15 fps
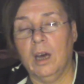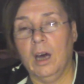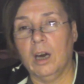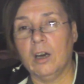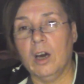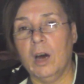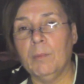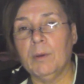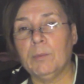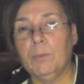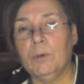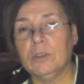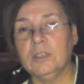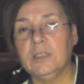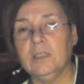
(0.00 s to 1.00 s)
comic
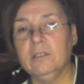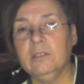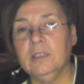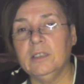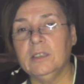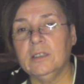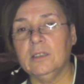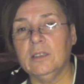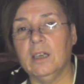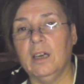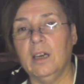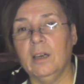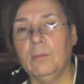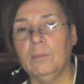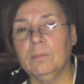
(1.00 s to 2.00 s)
book series.
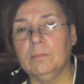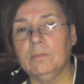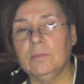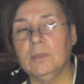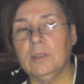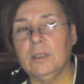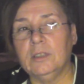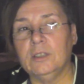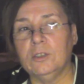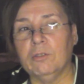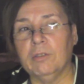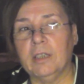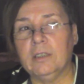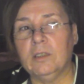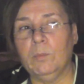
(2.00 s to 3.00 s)
It's
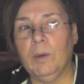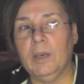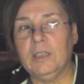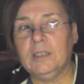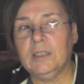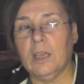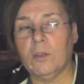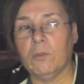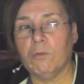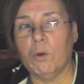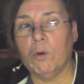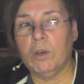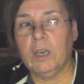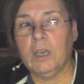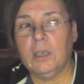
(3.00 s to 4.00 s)
directed by Seth
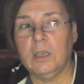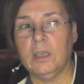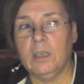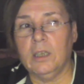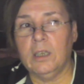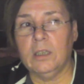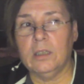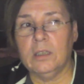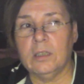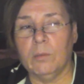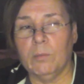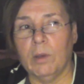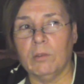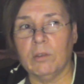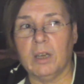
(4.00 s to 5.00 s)
Rogen and
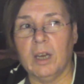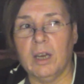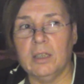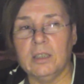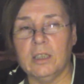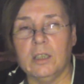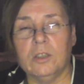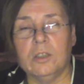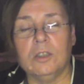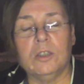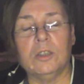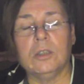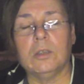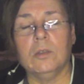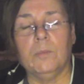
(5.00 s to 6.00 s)
some other guys. It's
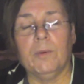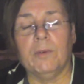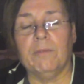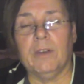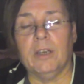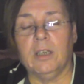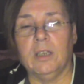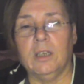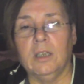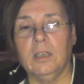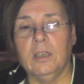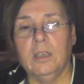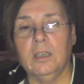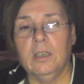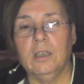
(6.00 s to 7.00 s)
super funny.
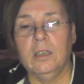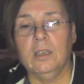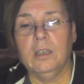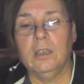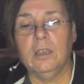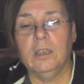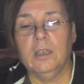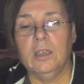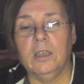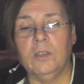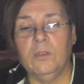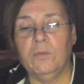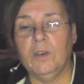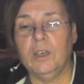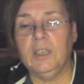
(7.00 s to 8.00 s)
It's
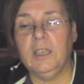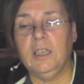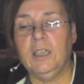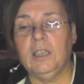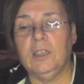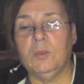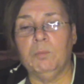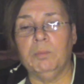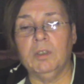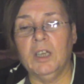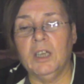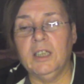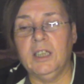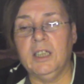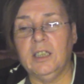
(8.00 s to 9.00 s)
funny, it's
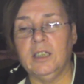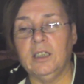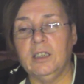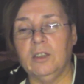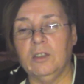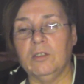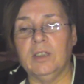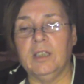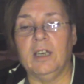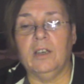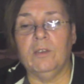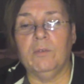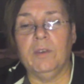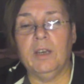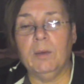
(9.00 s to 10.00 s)
bloody, you know, they got
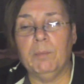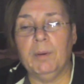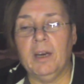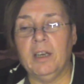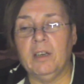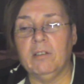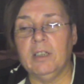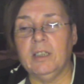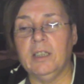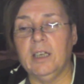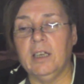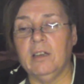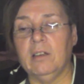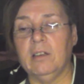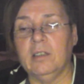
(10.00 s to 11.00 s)
a vampire in
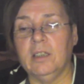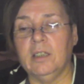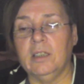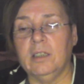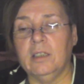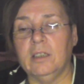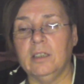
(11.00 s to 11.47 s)
there, and